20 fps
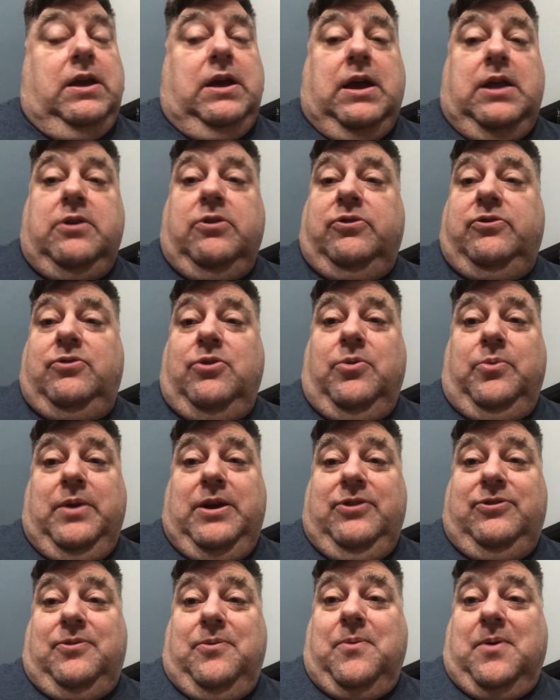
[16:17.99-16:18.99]
And there's no
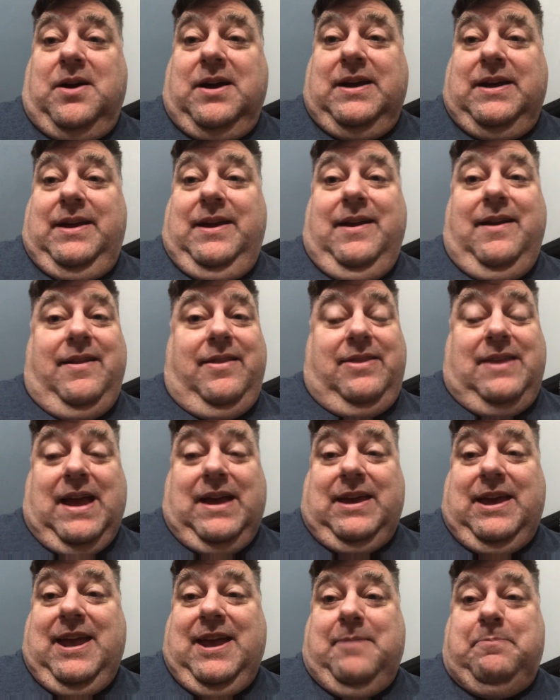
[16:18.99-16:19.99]
reason why
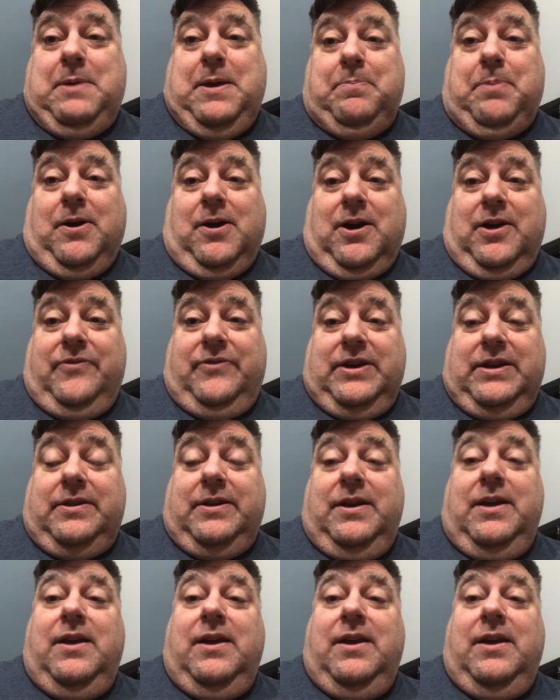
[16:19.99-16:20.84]
that can't be a part of it.